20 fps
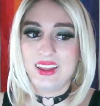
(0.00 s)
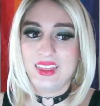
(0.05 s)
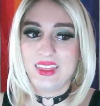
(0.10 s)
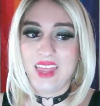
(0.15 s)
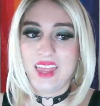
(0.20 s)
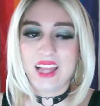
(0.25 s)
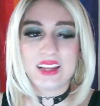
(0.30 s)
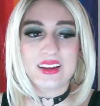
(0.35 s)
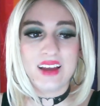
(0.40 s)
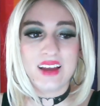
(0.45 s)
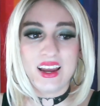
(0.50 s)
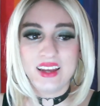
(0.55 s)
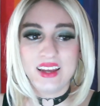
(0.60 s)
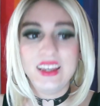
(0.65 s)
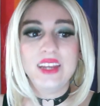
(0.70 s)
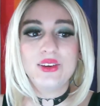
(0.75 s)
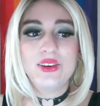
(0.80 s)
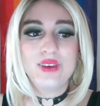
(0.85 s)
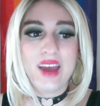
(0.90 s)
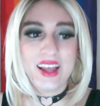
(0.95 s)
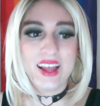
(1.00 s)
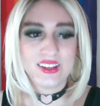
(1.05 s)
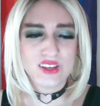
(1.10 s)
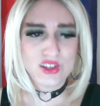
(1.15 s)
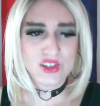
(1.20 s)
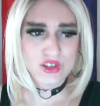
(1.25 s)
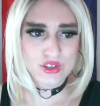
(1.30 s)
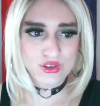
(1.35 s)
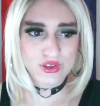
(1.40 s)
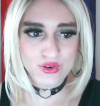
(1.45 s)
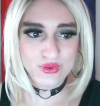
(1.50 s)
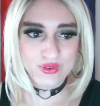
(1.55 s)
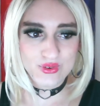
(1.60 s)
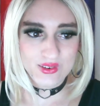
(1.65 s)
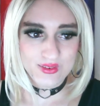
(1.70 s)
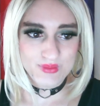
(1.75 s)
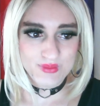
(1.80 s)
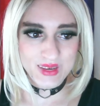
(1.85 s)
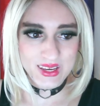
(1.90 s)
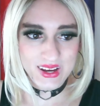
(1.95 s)
that I need to answer soon,
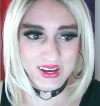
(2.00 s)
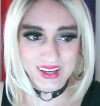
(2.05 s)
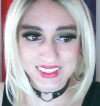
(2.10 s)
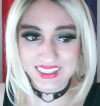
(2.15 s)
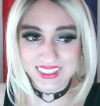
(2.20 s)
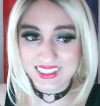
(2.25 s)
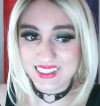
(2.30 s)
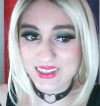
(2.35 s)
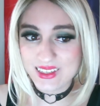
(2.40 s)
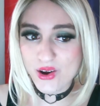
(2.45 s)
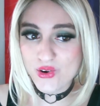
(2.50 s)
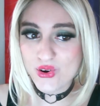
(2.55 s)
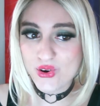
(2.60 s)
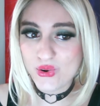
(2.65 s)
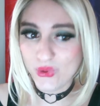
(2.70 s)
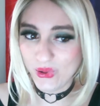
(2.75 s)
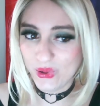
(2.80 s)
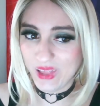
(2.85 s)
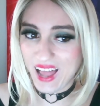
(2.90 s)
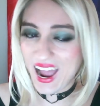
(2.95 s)
because it's so cool.